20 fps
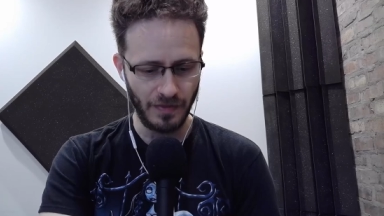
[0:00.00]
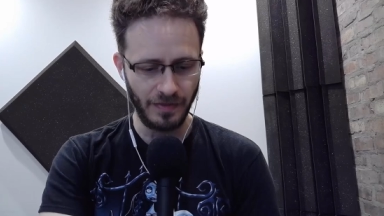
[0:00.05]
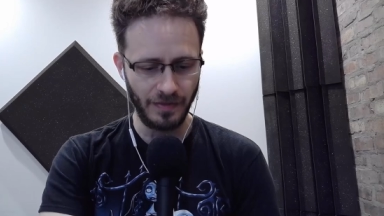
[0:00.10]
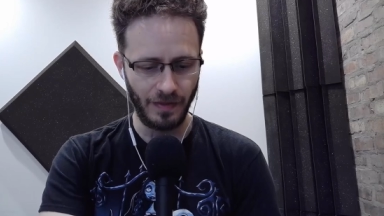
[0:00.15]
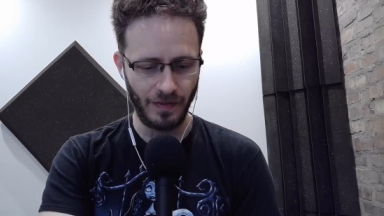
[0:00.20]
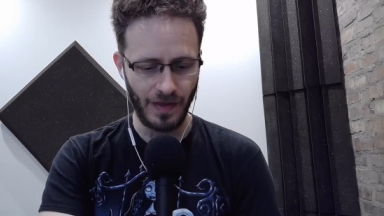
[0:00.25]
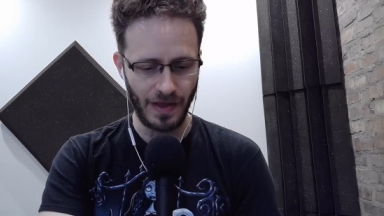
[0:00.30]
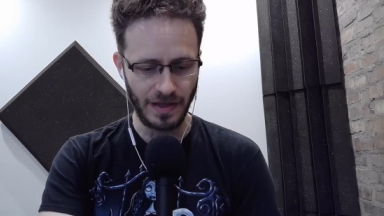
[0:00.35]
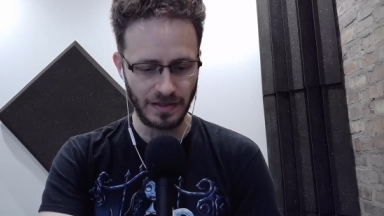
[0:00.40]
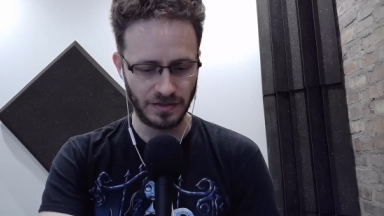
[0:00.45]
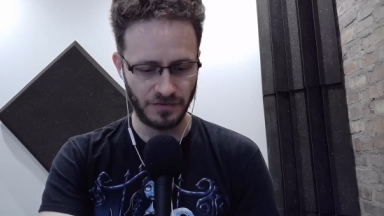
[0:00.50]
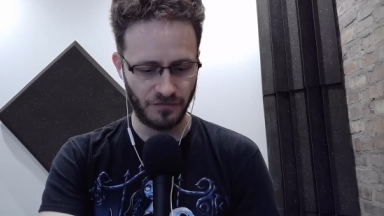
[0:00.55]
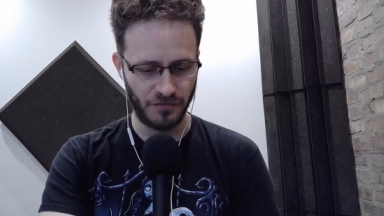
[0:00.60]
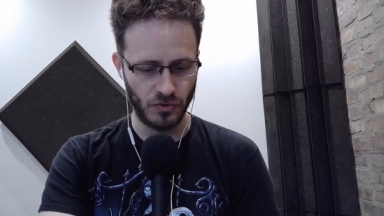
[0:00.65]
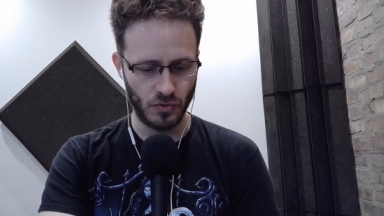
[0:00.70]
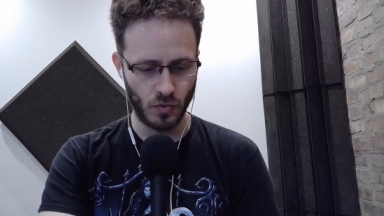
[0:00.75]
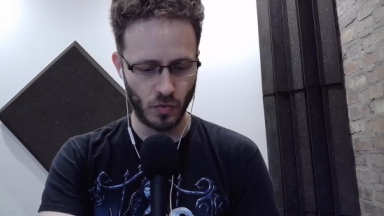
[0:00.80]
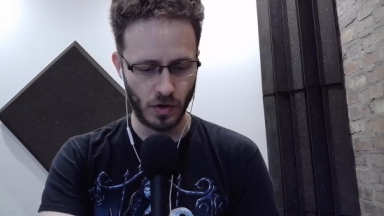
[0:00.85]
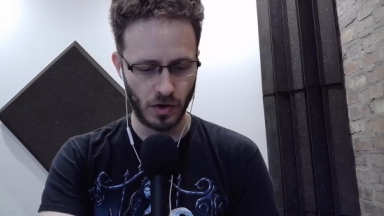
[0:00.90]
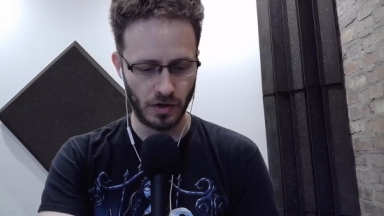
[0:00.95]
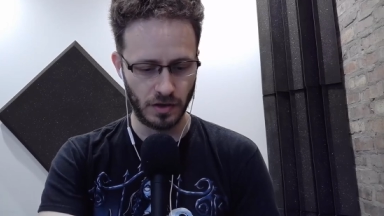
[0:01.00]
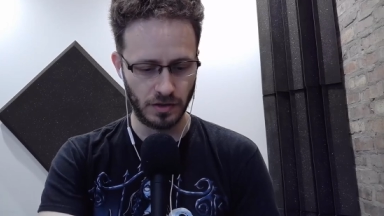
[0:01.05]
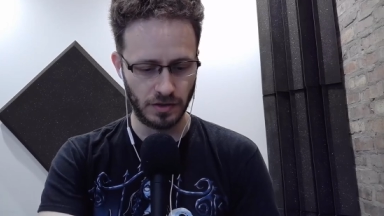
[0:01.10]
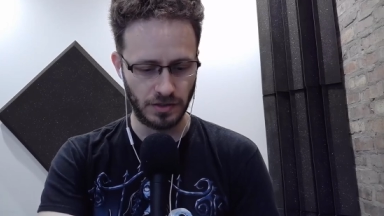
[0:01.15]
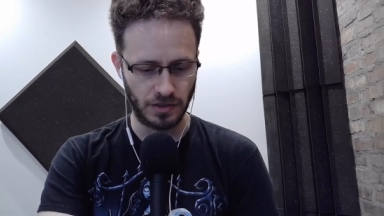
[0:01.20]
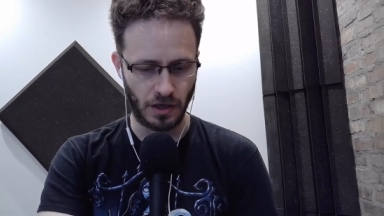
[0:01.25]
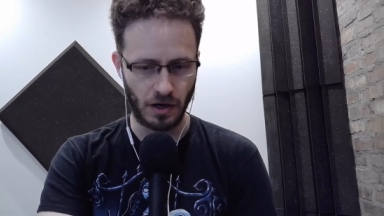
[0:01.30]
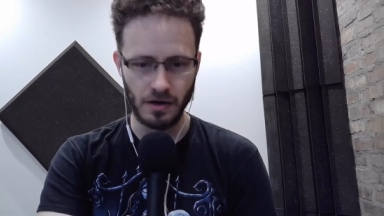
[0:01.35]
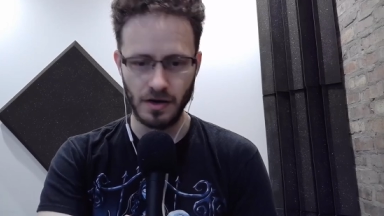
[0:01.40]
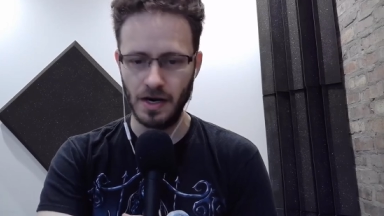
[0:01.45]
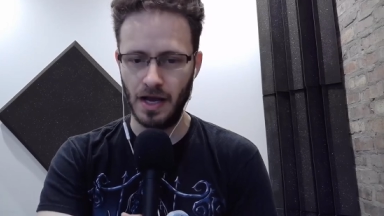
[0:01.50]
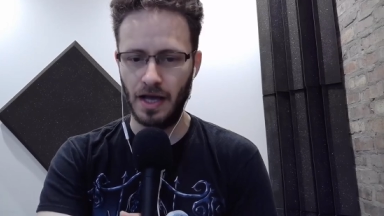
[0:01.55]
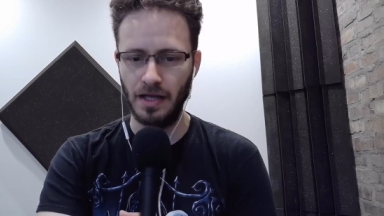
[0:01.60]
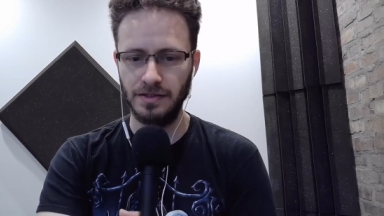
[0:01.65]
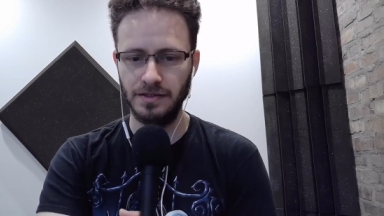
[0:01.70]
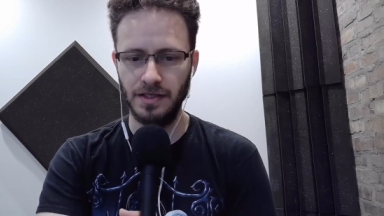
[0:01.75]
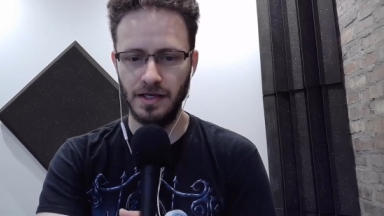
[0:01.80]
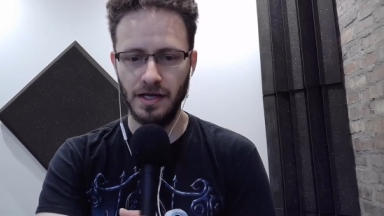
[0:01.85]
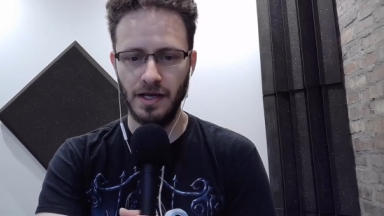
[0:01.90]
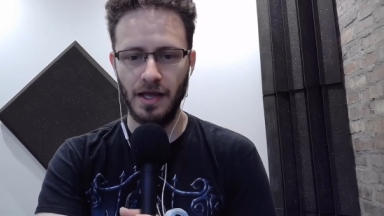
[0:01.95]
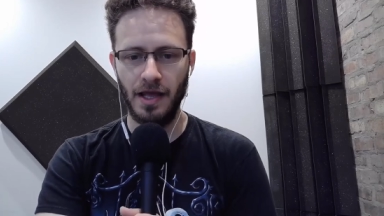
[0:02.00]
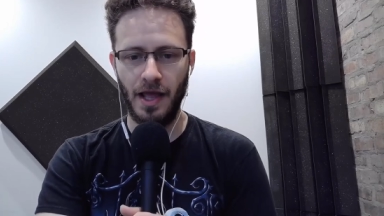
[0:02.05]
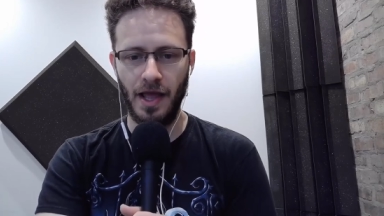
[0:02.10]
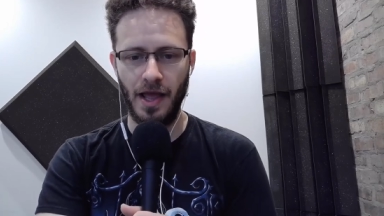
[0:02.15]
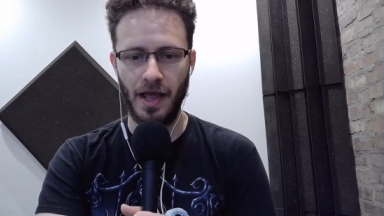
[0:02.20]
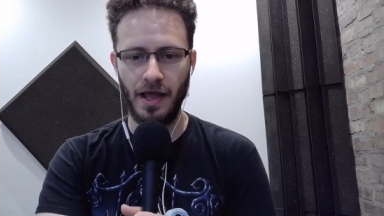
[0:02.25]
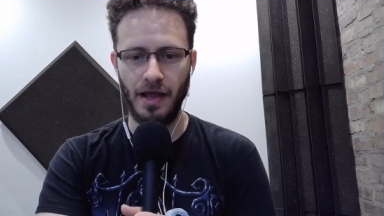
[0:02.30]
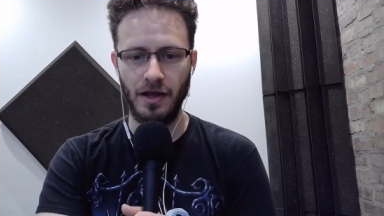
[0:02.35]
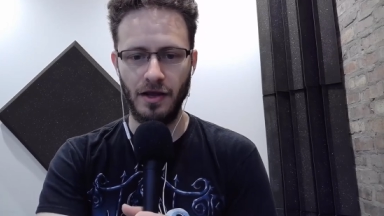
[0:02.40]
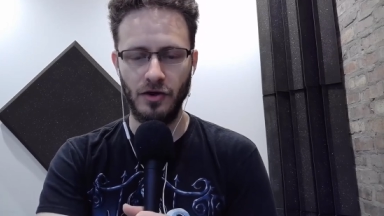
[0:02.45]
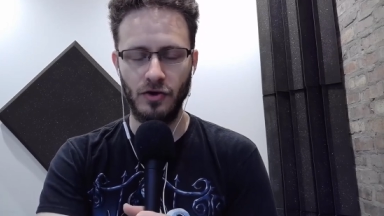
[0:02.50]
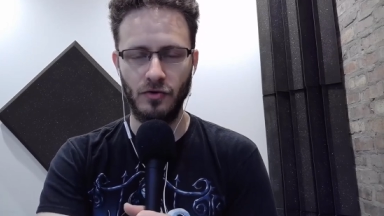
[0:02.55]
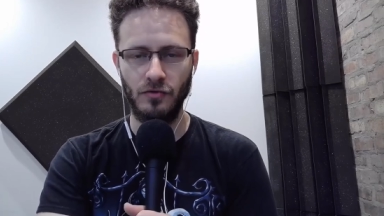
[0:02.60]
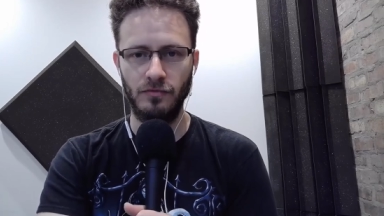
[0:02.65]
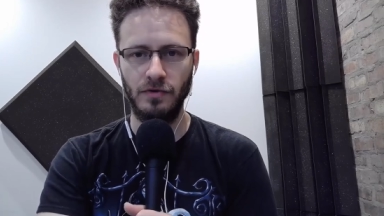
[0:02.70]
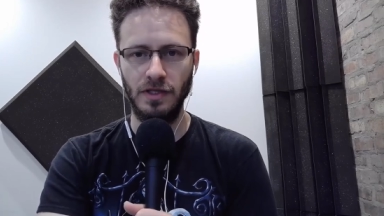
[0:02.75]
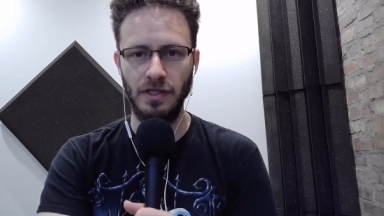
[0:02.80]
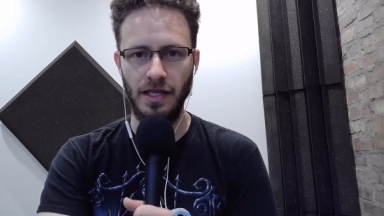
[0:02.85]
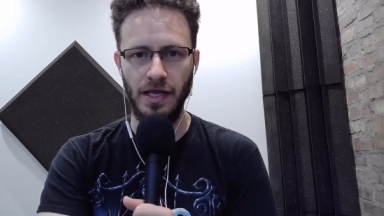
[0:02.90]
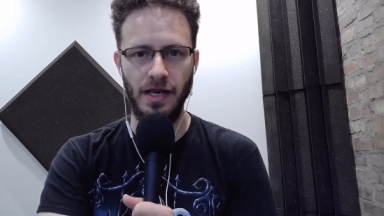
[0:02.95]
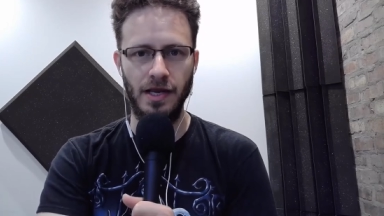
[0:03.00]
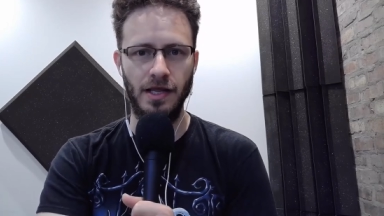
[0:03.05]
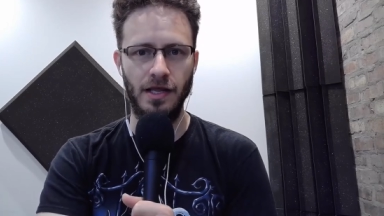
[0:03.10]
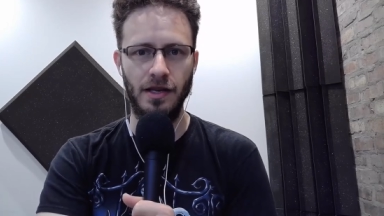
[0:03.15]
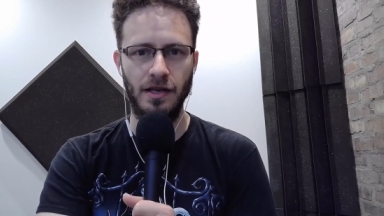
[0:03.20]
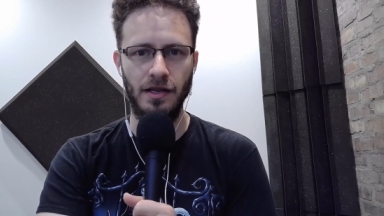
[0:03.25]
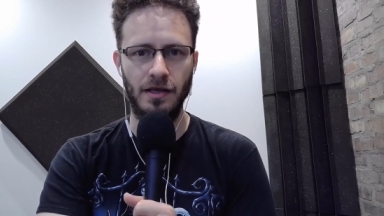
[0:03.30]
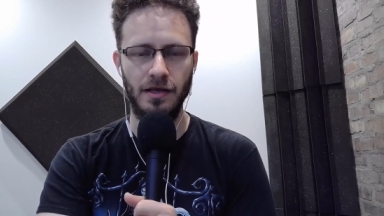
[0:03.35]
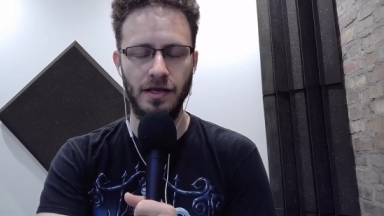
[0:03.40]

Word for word: then the last few words are not egg related.